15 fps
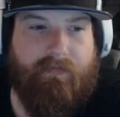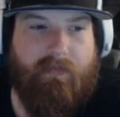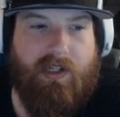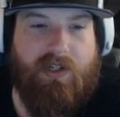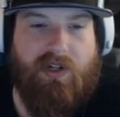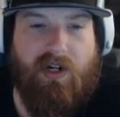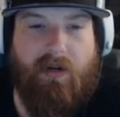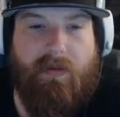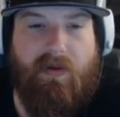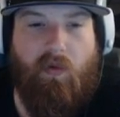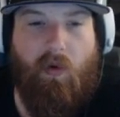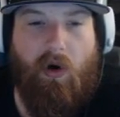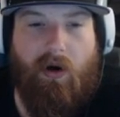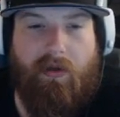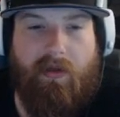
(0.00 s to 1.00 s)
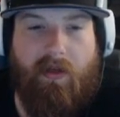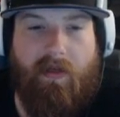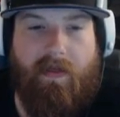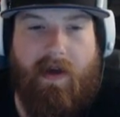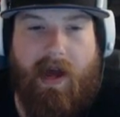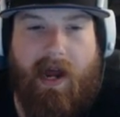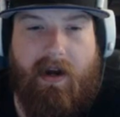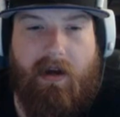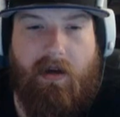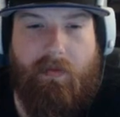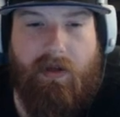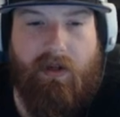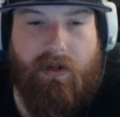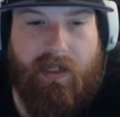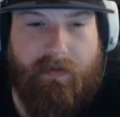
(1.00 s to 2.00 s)
is going to be worth that
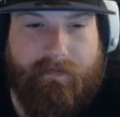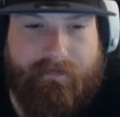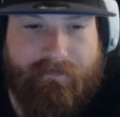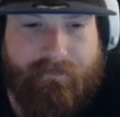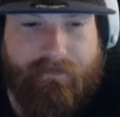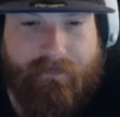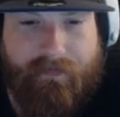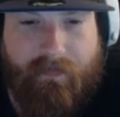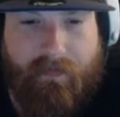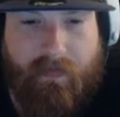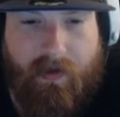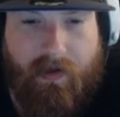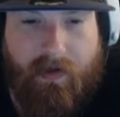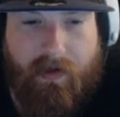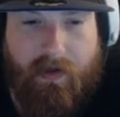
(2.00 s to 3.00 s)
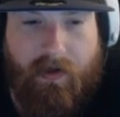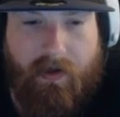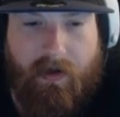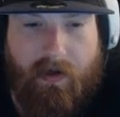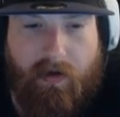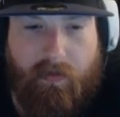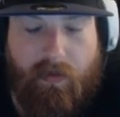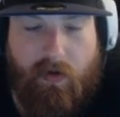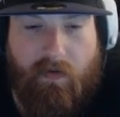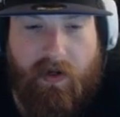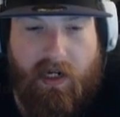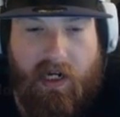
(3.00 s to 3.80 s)
ability. Moving